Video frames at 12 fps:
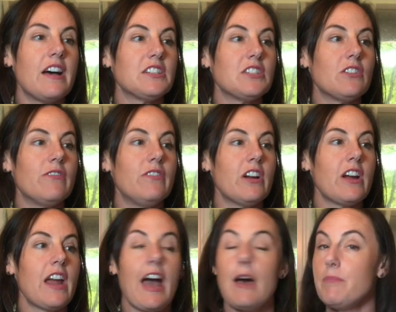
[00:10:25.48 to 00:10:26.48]
So
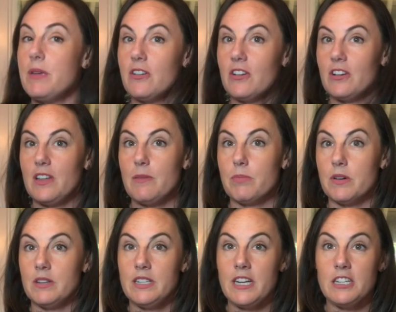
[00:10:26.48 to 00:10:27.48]
very happy early
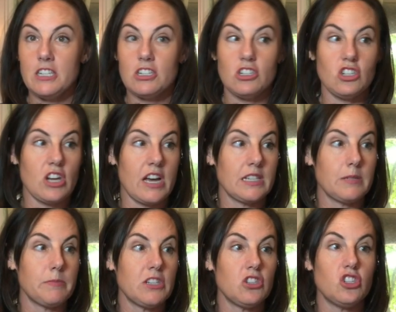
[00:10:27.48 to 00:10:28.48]
birthday to
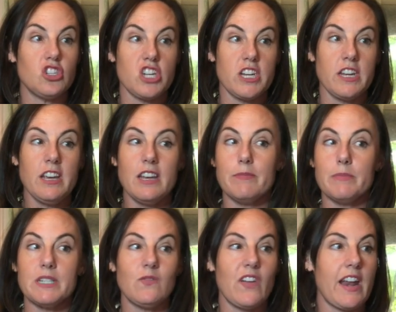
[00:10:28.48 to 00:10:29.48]
Jasmine G. in
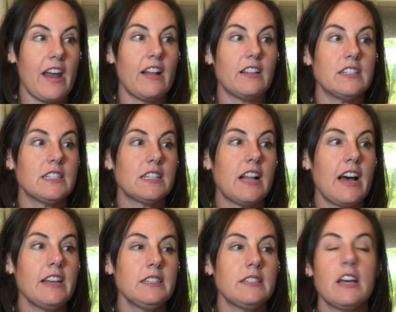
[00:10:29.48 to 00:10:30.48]
Miss Van Allen's
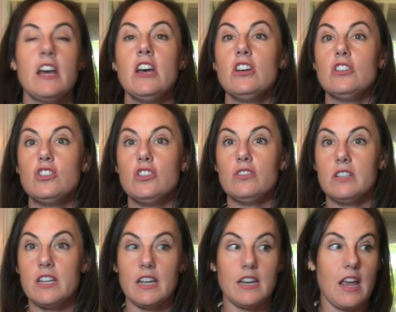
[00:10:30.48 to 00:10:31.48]
class,
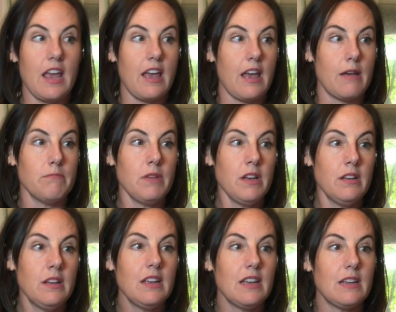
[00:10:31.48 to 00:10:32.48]
Julian M.
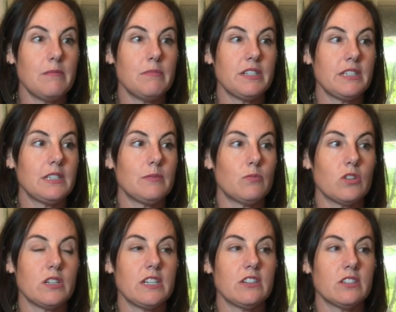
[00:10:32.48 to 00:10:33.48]
in Mrs.
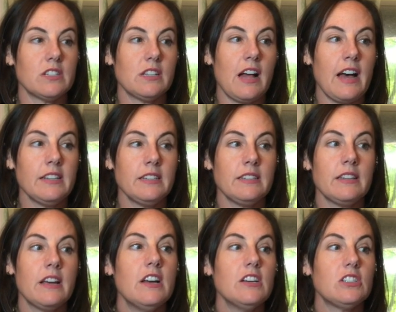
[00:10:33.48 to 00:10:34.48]
Mortier's class,
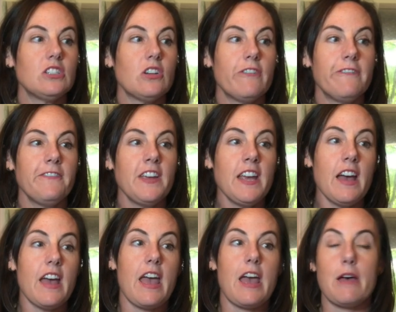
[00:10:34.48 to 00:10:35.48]

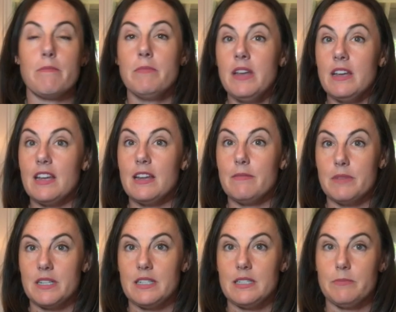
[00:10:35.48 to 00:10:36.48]
Sophia M. in
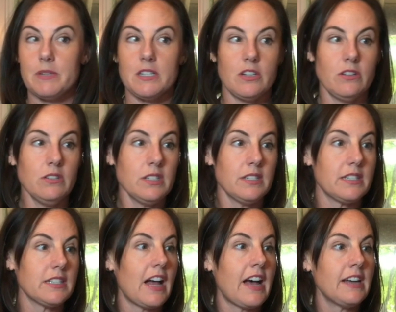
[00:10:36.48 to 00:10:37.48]
Mrs. Mendoza's
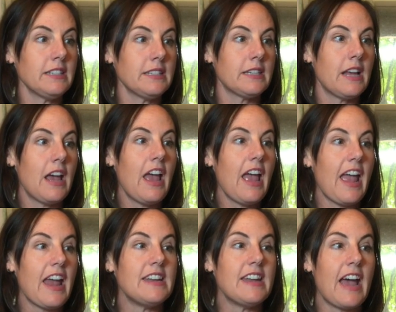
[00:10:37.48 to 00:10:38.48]
class,
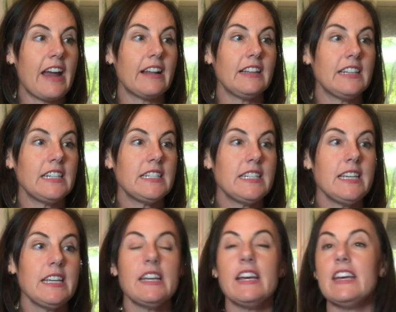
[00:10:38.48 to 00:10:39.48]
and Natalie
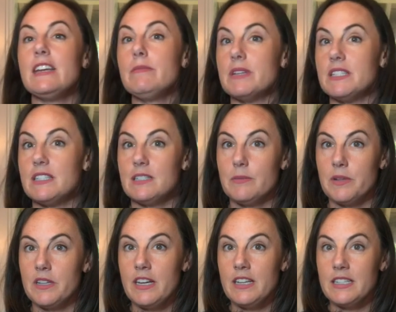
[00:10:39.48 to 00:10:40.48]
T. in Mrs.
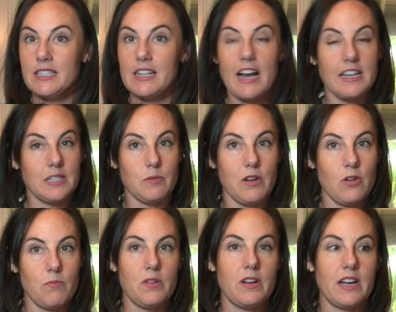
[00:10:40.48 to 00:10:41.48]
Molina's class. We
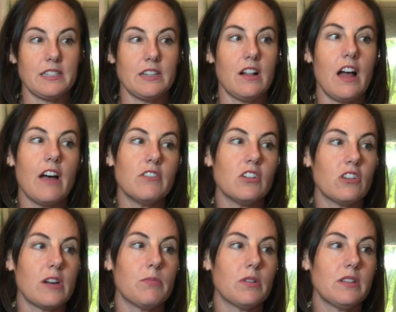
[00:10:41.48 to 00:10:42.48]
hope you guys all have a
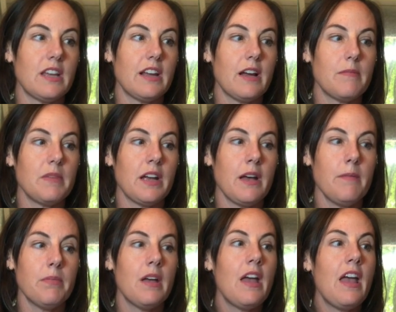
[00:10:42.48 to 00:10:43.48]
great birthday coming
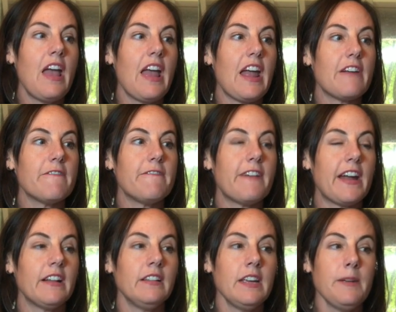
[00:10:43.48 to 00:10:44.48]
up. And
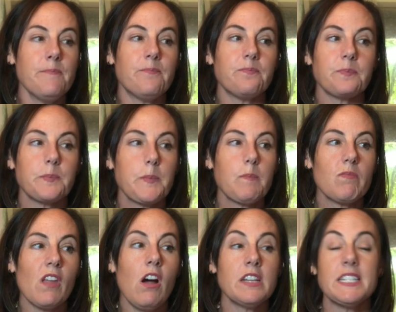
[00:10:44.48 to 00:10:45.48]
finally,
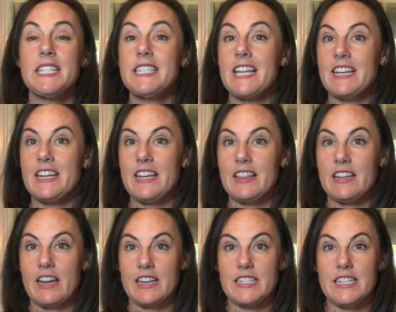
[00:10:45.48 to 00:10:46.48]
on Sunday the
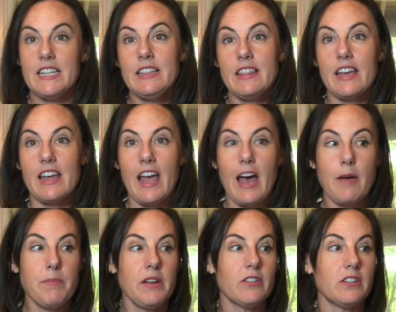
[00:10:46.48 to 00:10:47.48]
19th, a
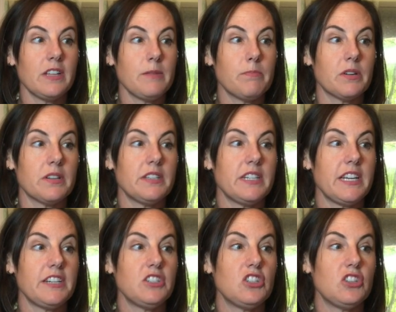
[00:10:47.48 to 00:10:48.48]
happy early
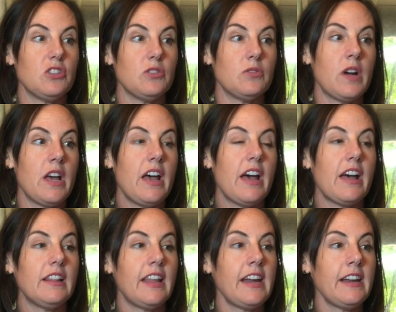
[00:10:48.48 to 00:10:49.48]
birthday to
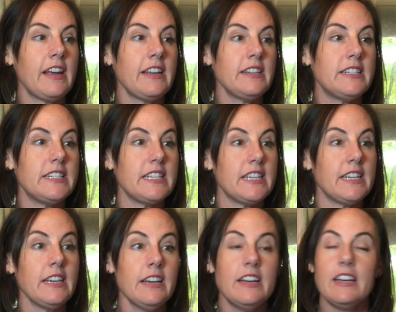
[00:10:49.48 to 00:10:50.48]
Helena
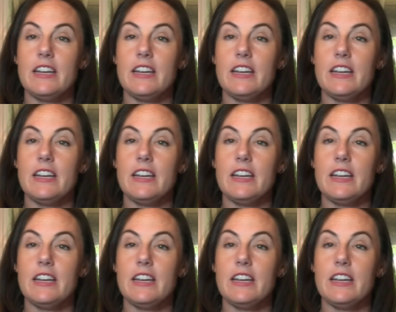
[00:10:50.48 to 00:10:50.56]
D.